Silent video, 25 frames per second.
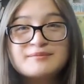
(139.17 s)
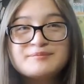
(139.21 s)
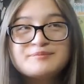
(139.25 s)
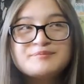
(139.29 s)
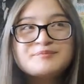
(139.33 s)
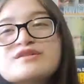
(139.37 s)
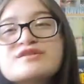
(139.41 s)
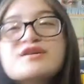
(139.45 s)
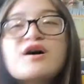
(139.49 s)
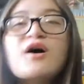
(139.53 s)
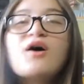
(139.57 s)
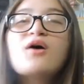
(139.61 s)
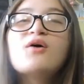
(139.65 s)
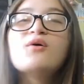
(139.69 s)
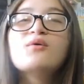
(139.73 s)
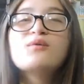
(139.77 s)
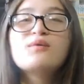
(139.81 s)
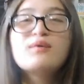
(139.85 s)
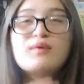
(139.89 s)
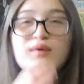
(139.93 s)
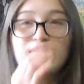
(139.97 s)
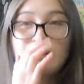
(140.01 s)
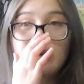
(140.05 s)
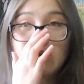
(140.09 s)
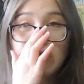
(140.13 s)
So,
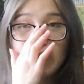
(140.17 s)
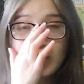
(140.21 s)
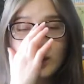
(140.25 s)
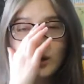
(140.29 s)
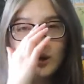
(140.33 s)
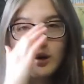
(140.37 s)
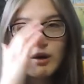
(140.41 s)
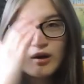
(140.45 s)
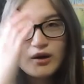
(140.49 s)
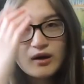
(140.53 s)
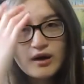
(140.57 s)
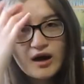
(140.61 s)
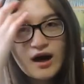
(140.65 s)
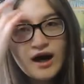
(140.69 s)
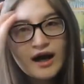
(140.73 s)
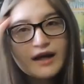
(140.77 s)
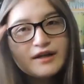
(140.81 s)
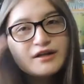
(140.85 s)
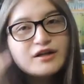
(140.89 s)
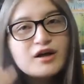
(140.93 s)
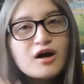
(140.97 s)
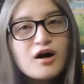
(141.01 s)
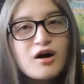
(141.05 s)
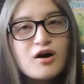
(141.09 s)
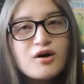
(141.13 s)
I
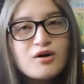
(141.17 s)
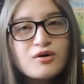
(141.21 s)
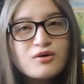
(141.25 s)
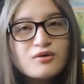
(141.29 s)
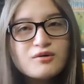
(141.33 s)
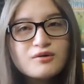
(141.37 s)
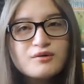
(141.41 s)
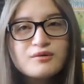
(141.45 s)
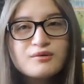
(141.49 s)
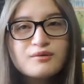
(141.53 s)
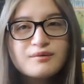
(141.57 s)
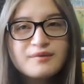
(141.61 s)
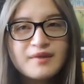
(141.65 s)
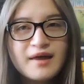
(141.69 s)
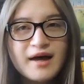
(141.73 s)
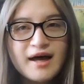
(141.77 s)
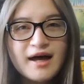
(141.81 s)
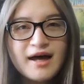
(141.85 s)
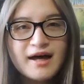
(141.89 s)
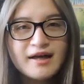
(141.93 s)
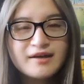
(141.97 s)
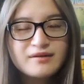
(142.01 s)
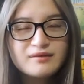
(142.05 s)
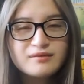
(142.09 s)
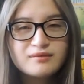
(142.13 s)
know
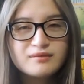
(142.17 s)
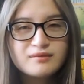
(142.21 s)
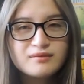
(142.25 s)
that